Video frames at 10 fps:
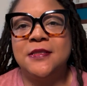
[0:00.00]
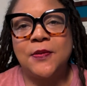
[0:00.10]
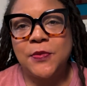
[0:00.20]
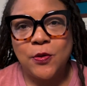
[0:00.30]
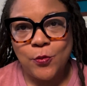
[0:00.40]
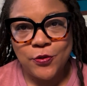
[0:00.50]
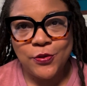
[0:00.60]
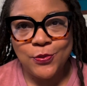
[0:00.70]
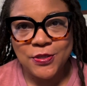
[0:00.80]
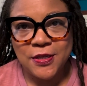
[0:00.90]
is something worth
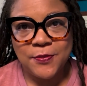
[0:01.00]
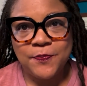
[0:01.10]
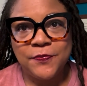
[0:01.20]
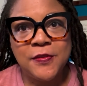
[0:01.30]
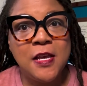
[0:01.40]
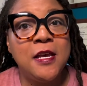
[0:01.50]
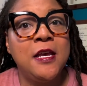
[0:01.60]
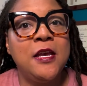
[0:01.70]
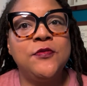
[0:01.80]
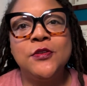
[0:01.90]
using.
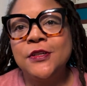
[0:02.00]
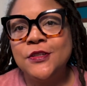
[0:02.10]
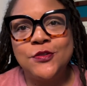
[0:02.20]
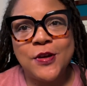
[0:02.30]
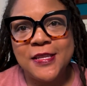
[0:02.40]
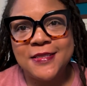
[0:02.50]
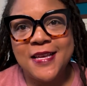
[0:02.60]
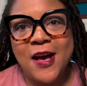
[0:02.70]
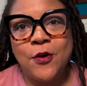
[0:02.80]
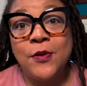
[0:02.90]
If you're looking to try this
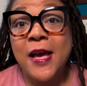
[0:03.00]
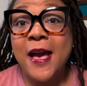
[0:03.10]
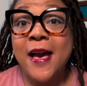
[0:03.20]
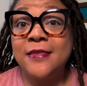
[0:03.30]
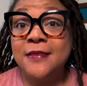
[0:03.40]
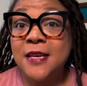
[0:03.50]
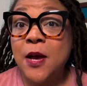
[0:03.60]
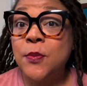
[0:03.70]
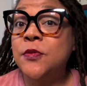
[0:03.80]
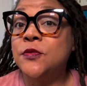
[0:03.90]
out, at the
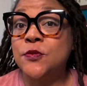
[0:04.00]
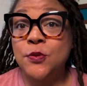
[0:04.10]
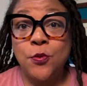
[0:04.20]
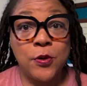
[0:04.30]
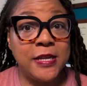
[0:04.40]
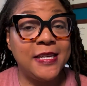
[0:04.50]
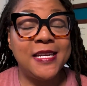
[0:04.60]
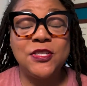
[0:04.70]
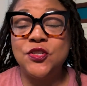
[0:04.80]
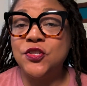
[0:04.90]
time of this recording,
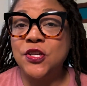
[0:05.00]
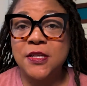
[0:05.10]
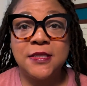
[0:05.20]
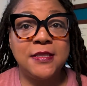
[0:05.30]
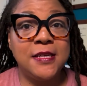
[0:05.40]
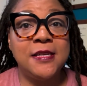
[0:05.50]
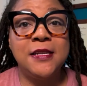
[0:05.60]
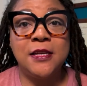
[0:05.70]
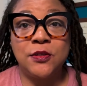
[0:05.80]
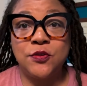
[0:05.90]
it's just in
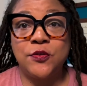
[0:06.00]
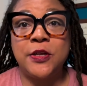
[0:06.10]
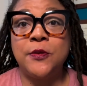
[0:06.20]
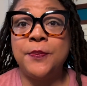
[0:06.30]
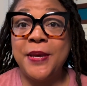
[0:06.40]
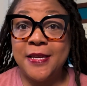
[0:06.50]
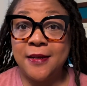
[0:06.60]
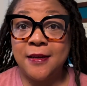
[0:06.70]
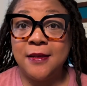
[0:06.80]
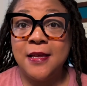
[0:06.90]
Illustrator
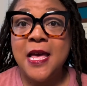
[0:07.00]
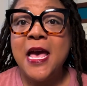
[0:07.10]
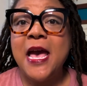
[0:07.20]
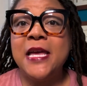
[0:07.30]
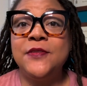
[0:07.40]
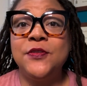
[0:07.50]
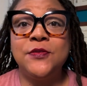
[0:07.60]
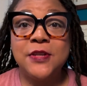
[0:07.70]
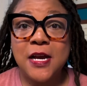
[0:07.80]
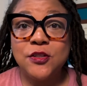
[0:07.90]
beta. And if you're
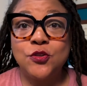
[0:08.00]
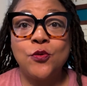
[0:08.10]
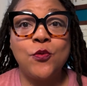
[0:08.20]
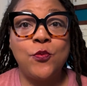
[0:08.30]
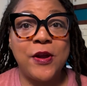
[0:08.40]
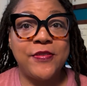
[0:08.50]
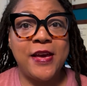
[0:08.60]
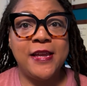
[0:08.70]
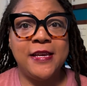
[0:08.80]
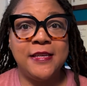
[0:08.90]
not sure where
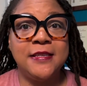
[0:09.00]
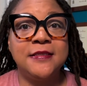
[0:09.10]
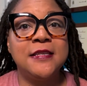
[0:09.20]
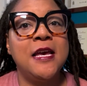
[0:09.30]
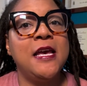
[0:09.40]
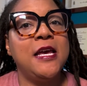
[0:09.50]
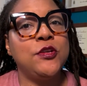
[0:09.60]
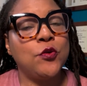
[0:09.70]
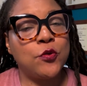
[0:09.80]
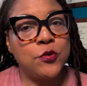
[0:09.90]
that is, in
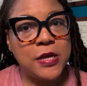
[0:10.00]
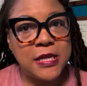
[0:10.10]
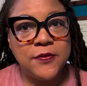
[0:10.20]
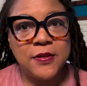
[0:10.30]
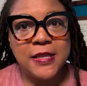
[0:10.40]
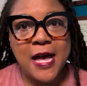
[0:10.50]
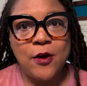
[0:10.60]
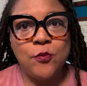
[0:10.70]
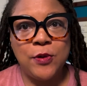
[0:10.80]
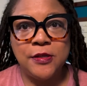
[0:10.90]
your Creative
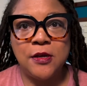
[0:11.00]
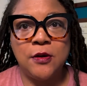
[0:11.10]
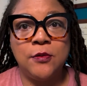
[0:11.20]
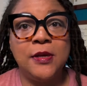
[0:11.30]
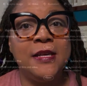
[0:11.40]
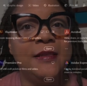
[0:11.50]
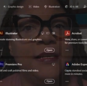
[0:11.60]
Cloud window, in